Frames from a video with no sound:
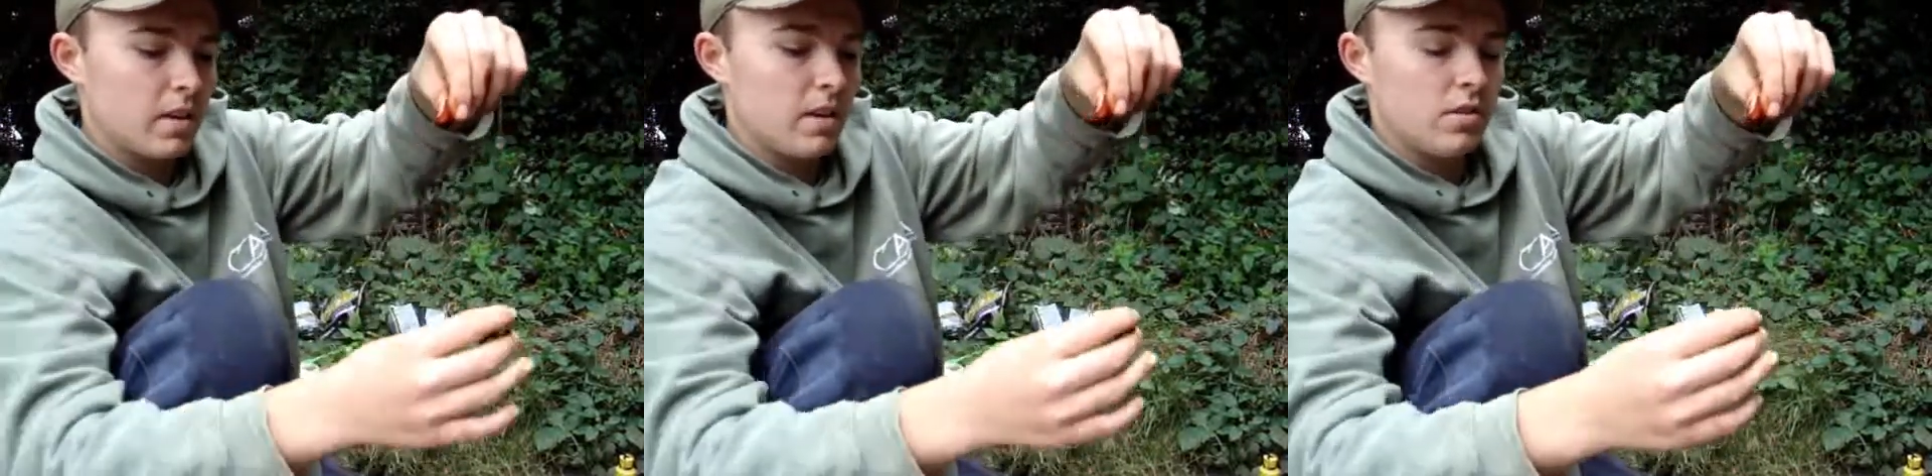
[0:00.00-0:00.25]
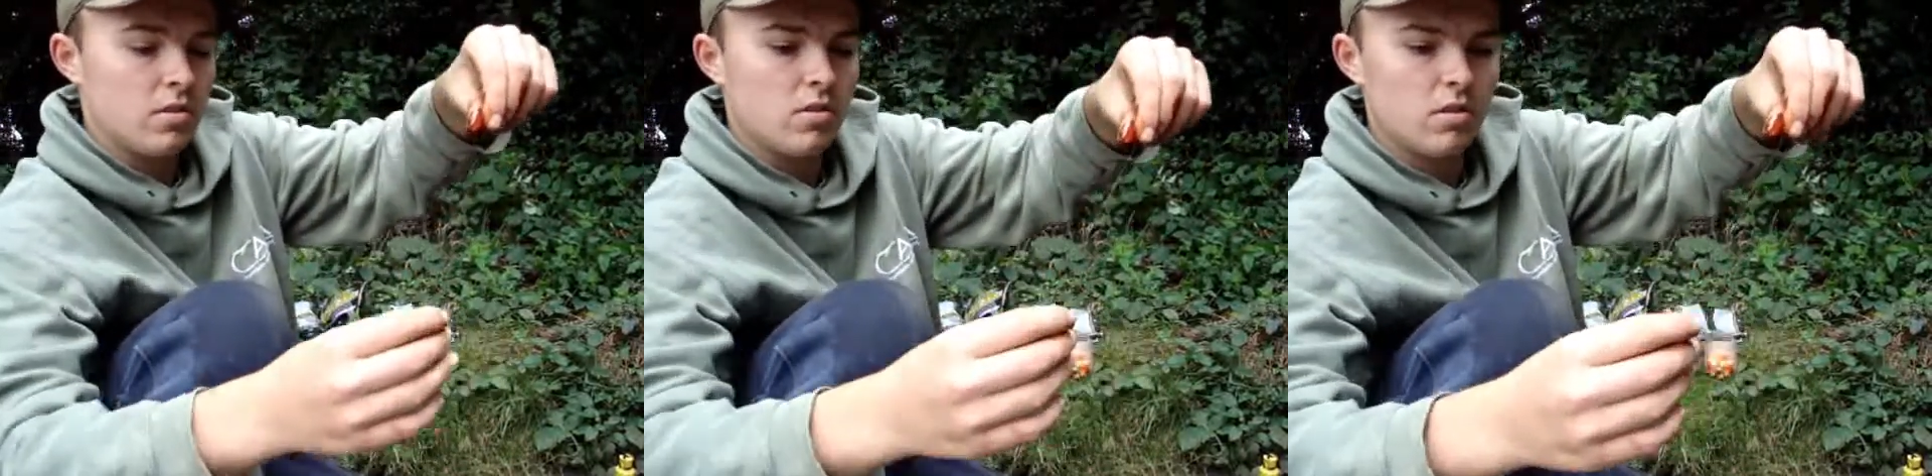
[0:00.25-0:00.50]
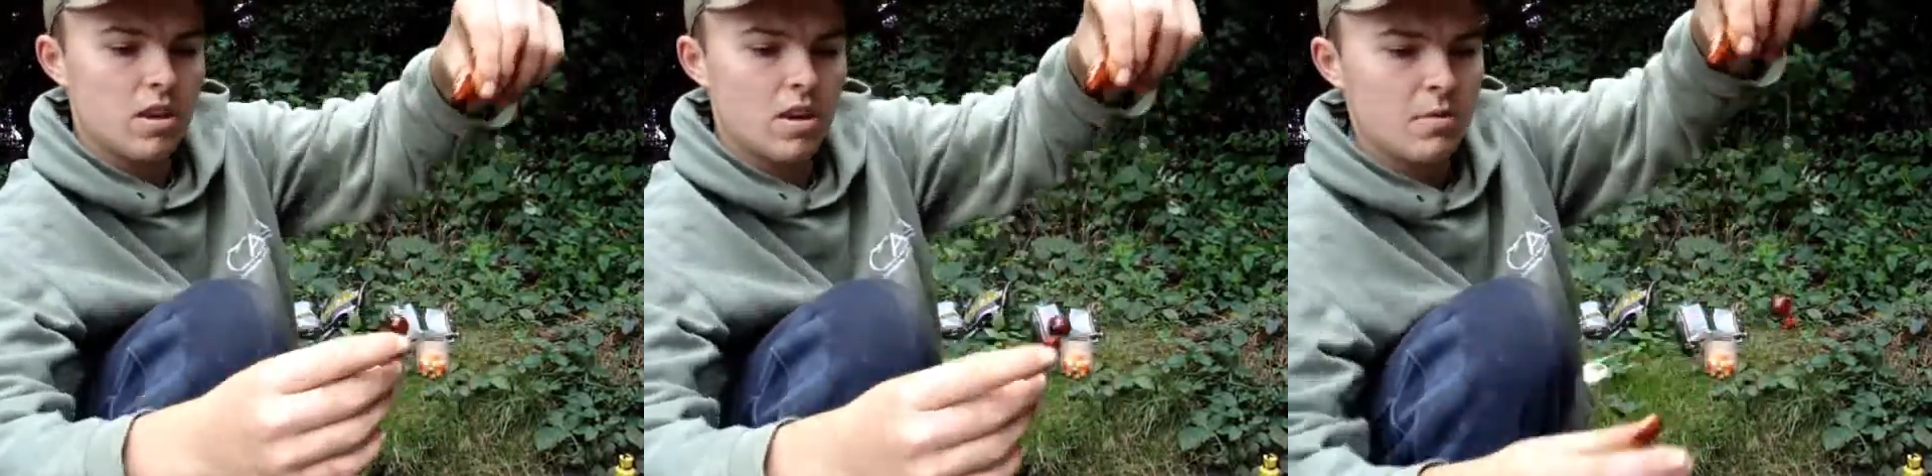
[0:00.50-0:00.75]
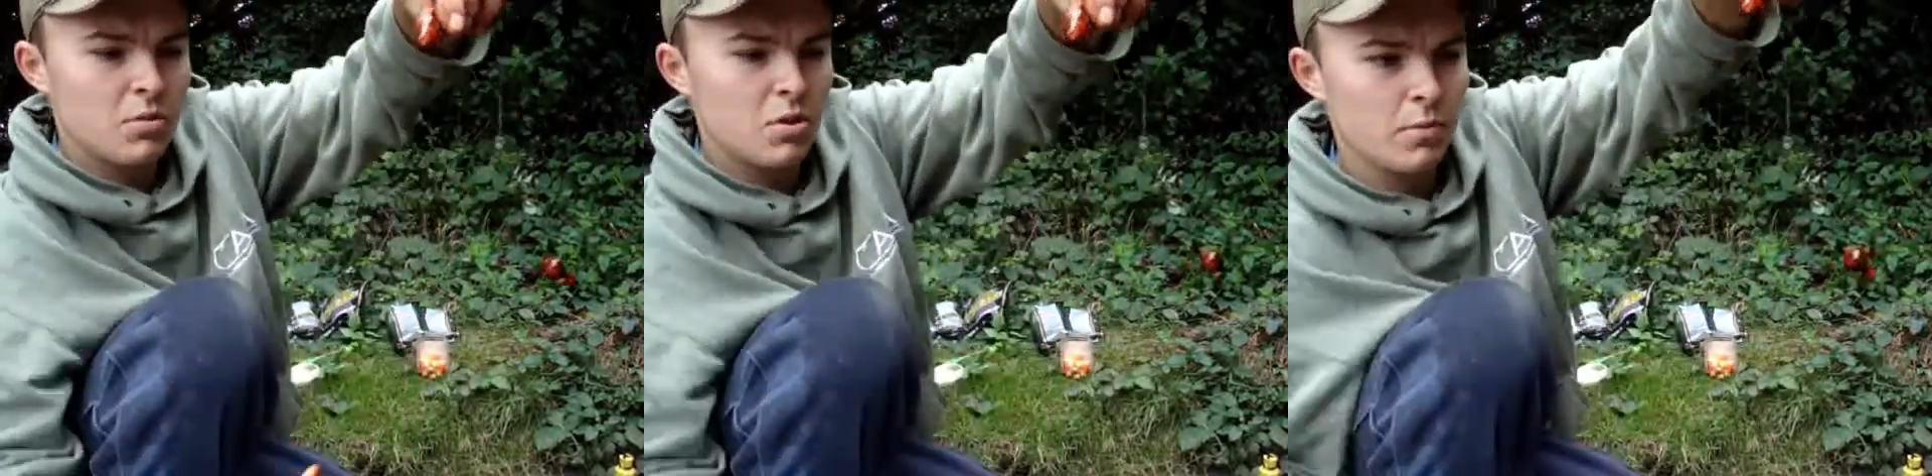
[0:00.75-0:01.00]
and you've got
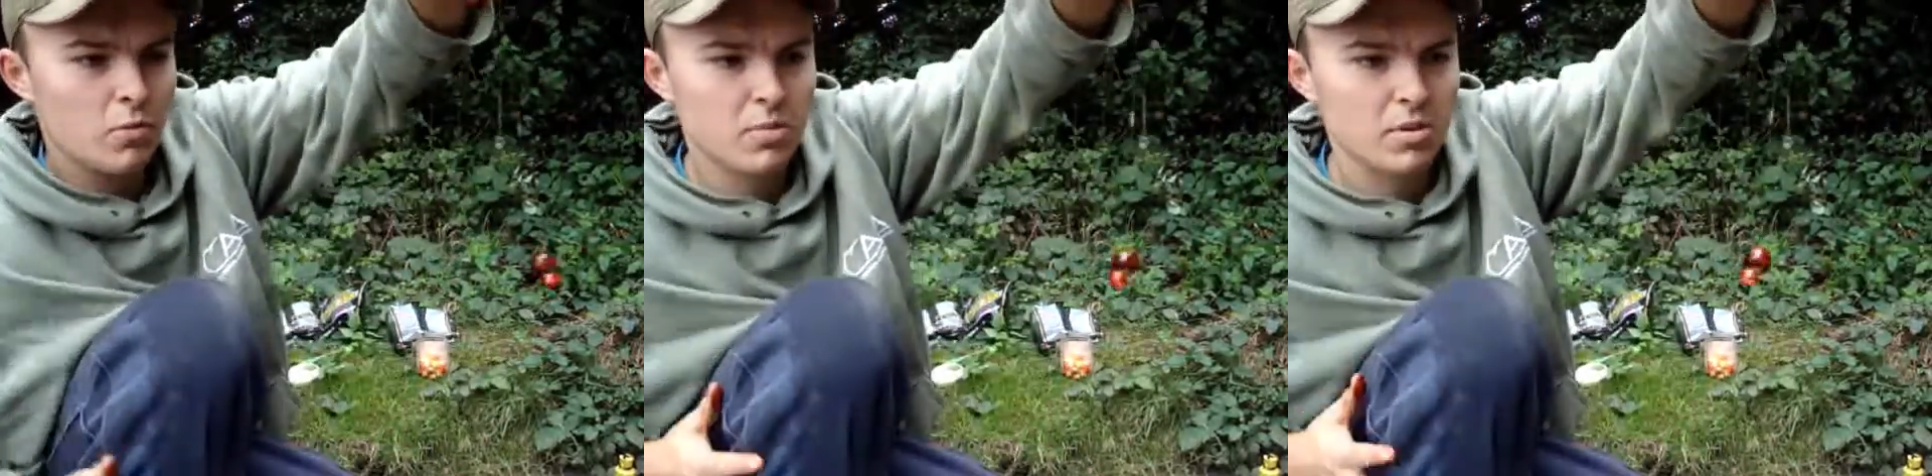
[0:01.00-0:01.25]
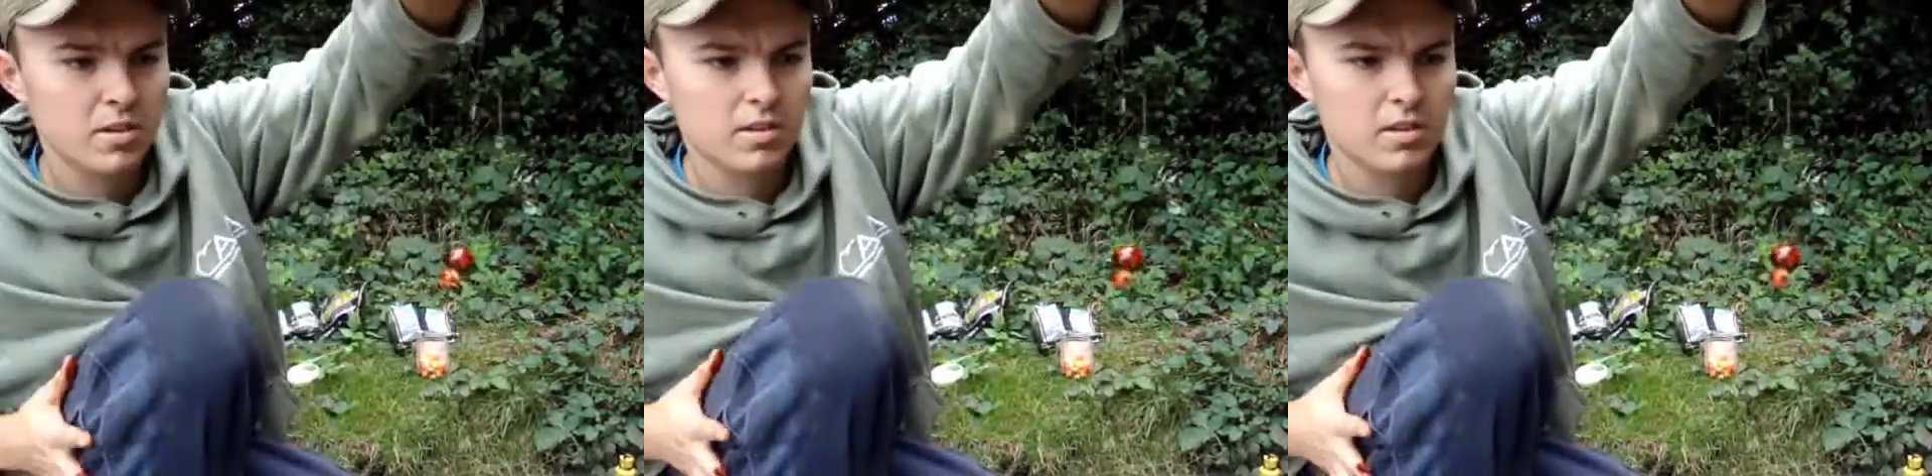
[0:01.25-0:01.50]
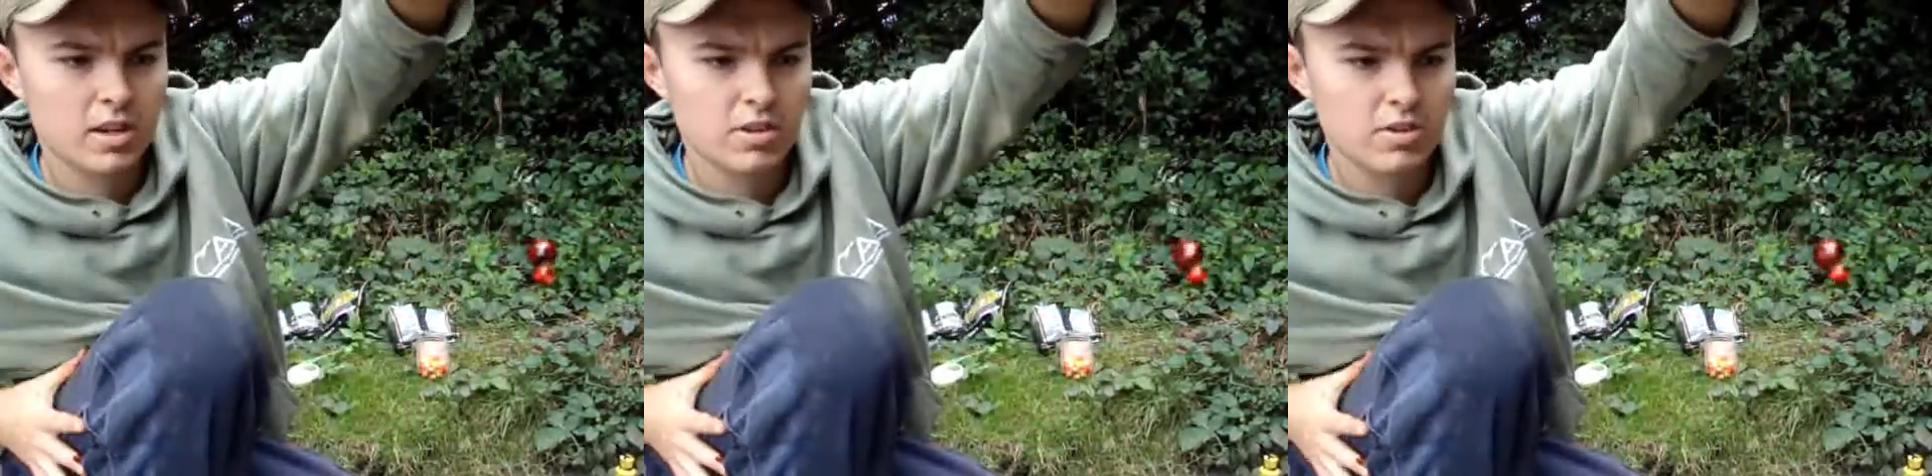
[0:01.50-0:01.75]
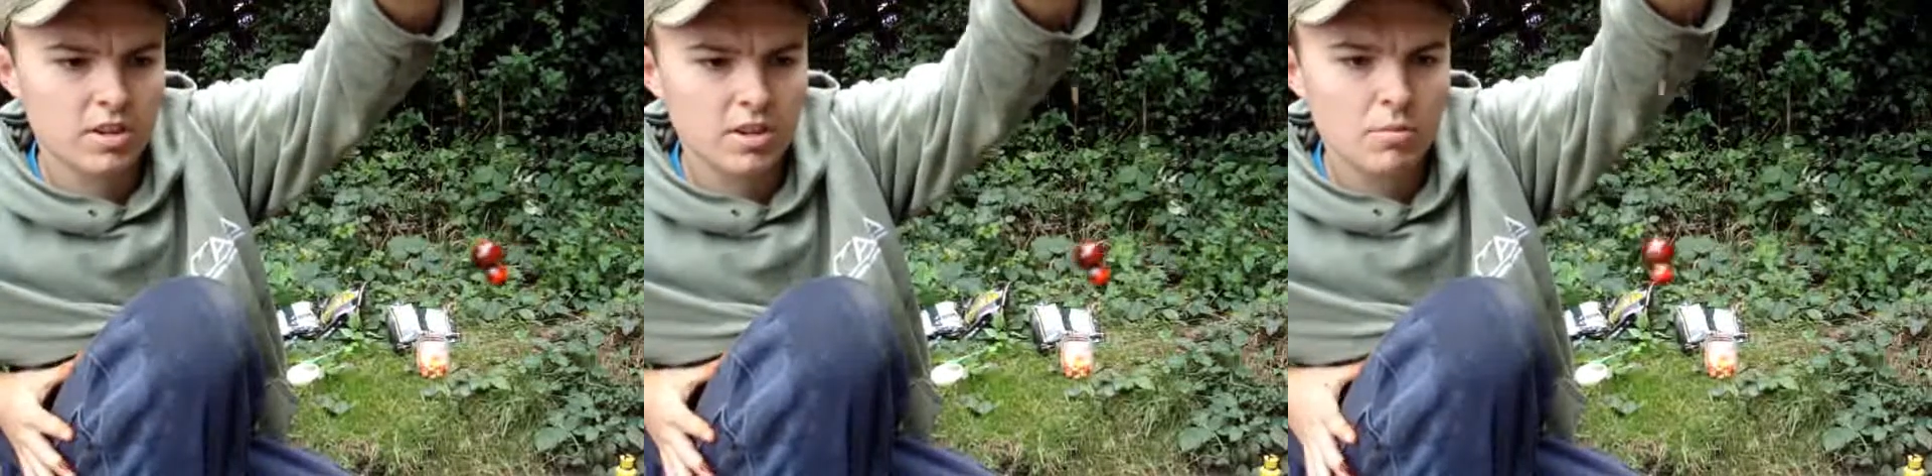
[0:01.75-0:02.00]
that beautiful
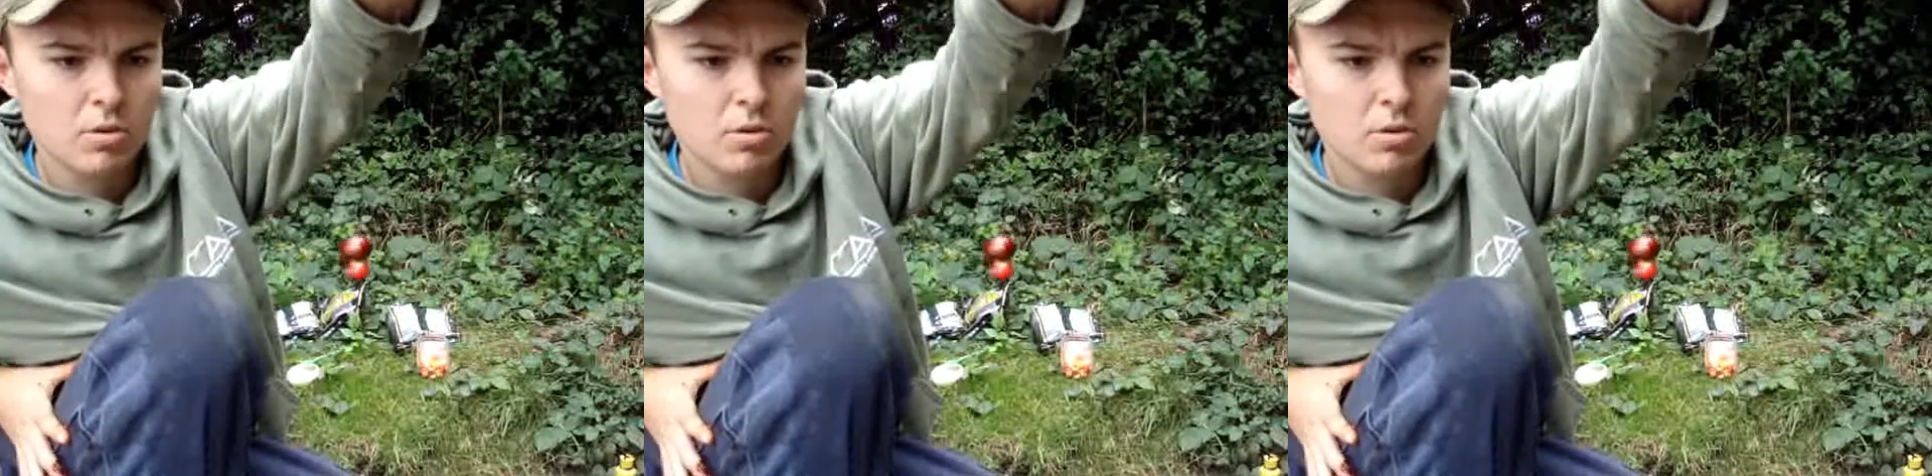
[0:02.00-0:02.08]
presentation at the